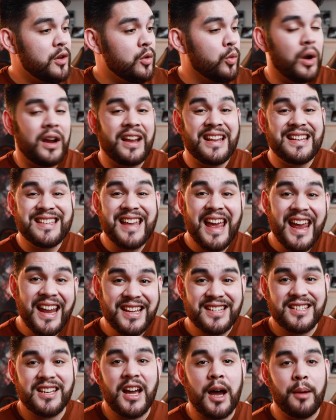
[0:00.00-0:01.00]
where I can
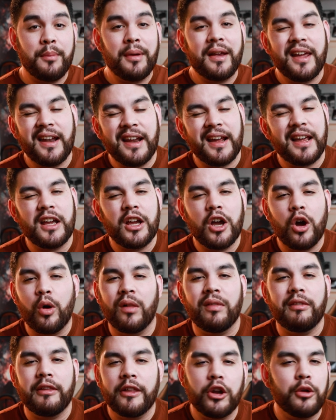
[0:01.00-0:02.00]
take a topic and I can go
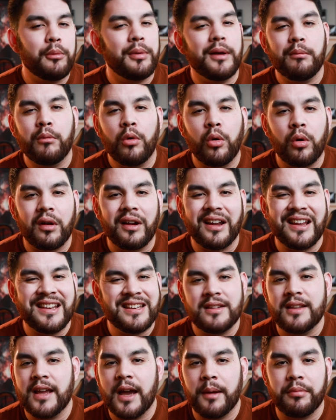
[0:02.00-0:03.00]
a little bit more in
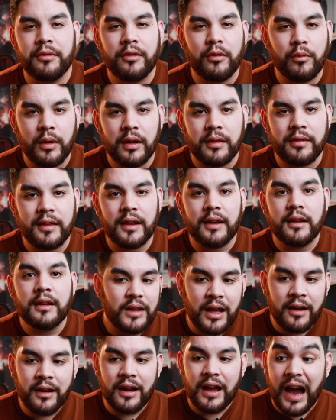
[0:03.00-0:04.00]
depth with it.
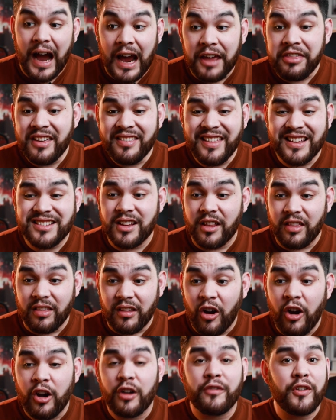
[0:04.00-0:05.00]
And I think that's
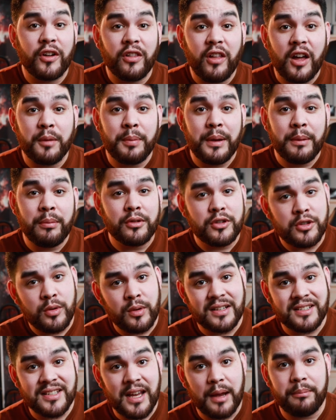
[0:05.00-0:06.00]
hard for a lot of people to
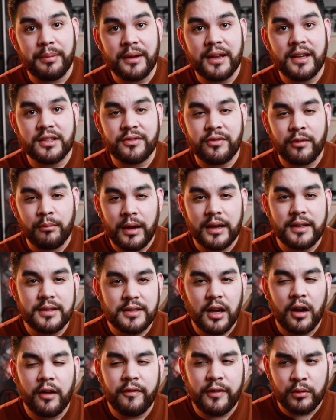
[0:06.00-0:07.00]
accept, because for
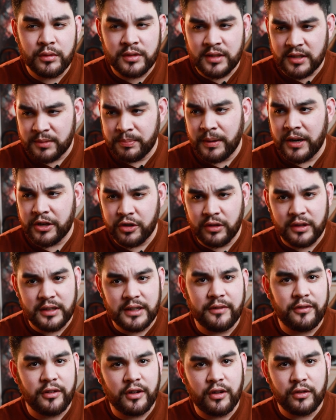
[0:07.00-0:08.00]
myself, it was especially
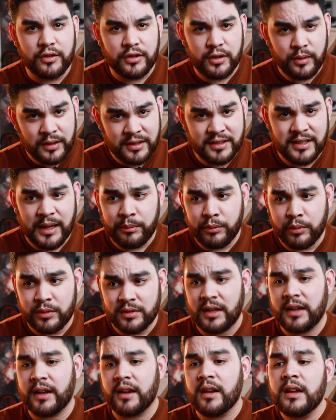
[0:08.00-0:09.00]
difficult to accept. It
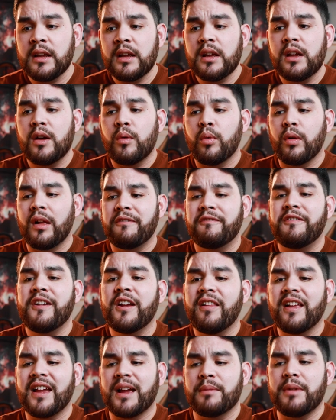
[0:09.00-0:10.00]
was like, well, I
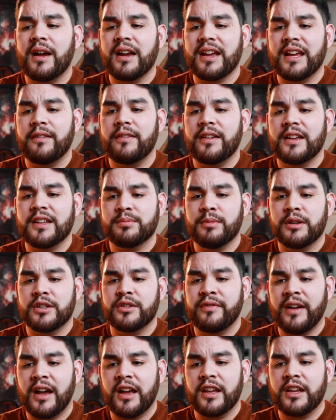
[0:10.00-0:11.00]
feel like I'm not giving as
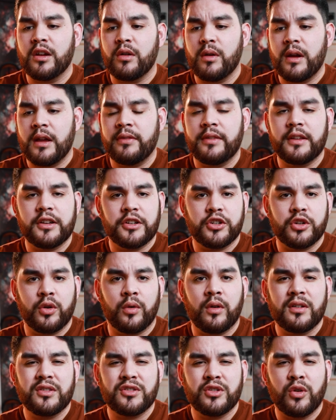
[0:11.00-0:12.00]
much value in this
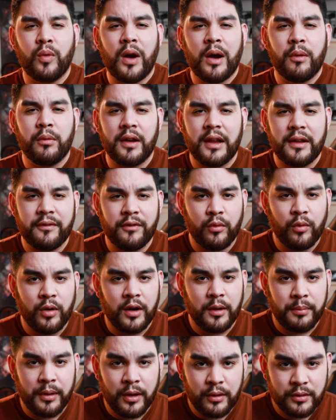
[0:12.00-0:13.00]
short, so why would I even
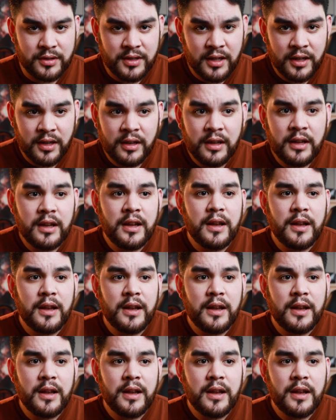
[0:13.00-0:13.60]
want to post it?